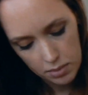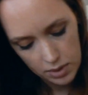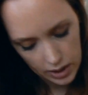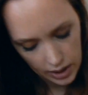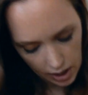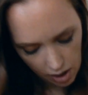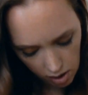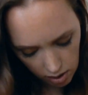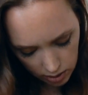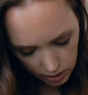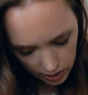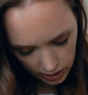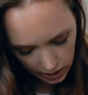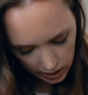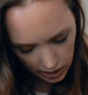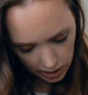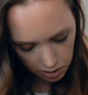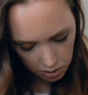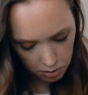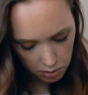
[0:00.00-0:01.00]
They all
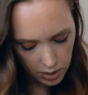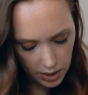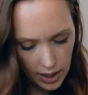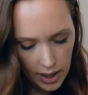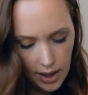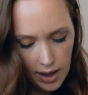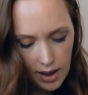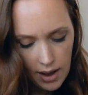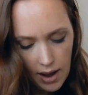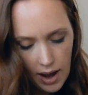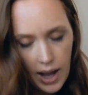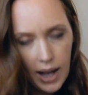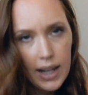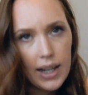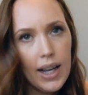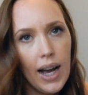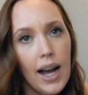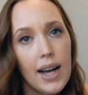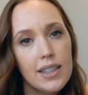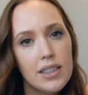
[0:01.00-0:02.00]
look cute.
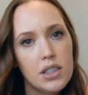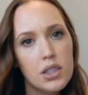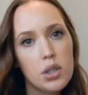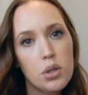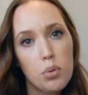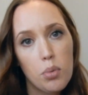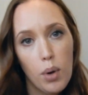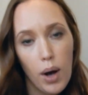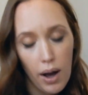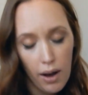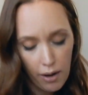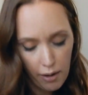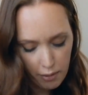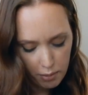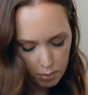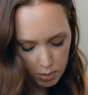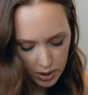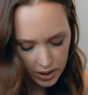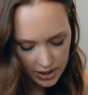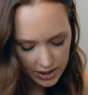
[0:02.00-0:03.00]
I got
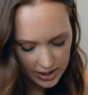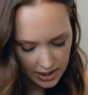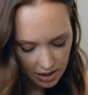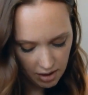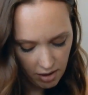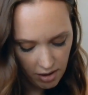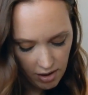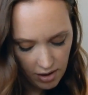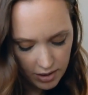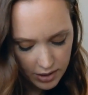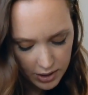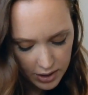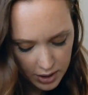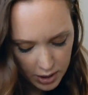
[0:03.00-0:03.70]
twelve books in all,